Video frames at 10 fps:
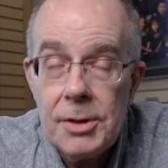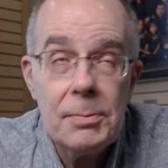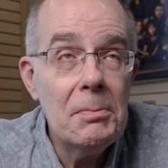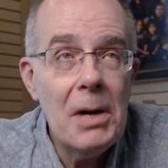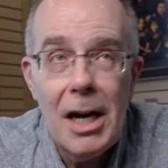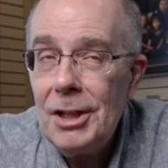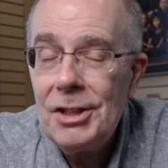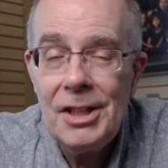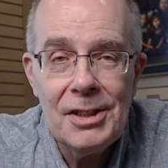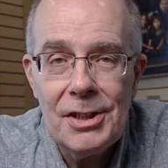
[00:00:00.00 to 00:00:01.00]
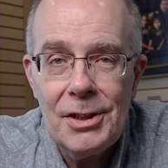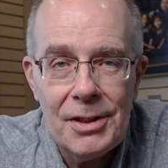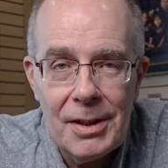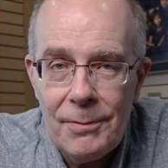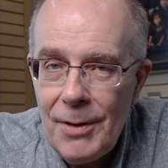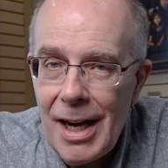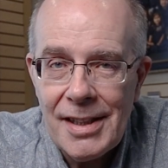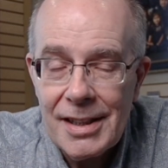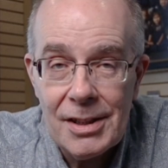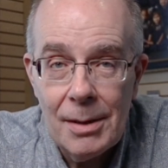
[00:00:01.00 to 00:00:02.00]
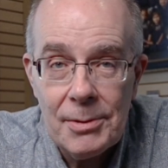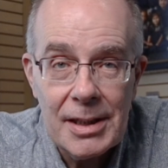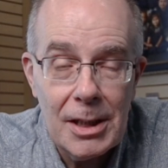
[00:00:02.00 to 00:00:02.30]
is much easier than finding something